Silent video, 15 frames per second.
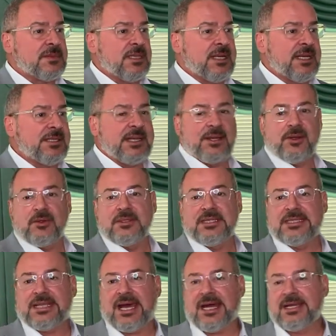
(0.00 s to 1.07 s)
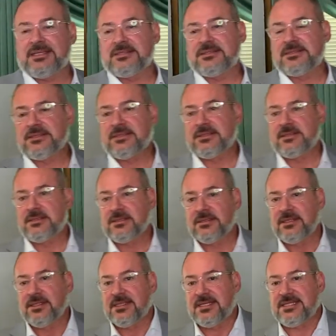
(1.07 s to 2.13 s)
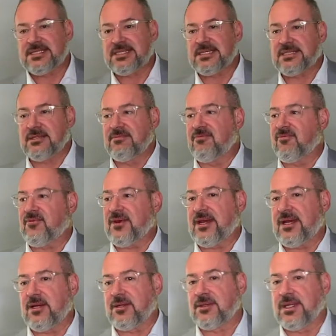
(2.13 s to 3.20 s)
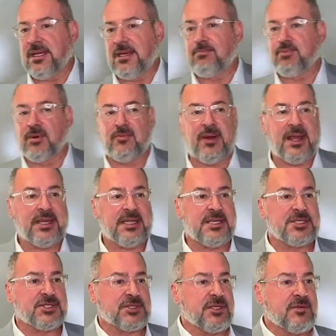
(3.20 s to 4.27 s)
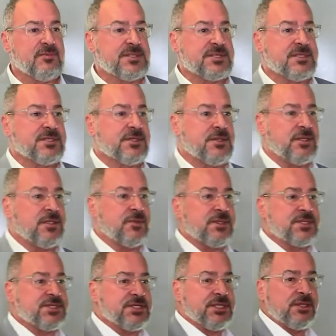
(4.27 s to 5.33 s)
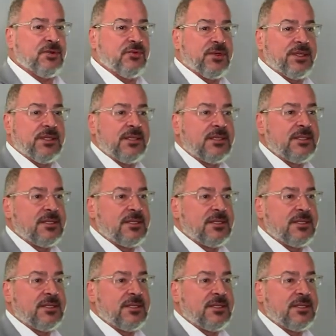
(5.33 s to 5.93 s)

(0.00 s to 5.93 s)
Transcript: And not only that, the system failed in providing services to you as children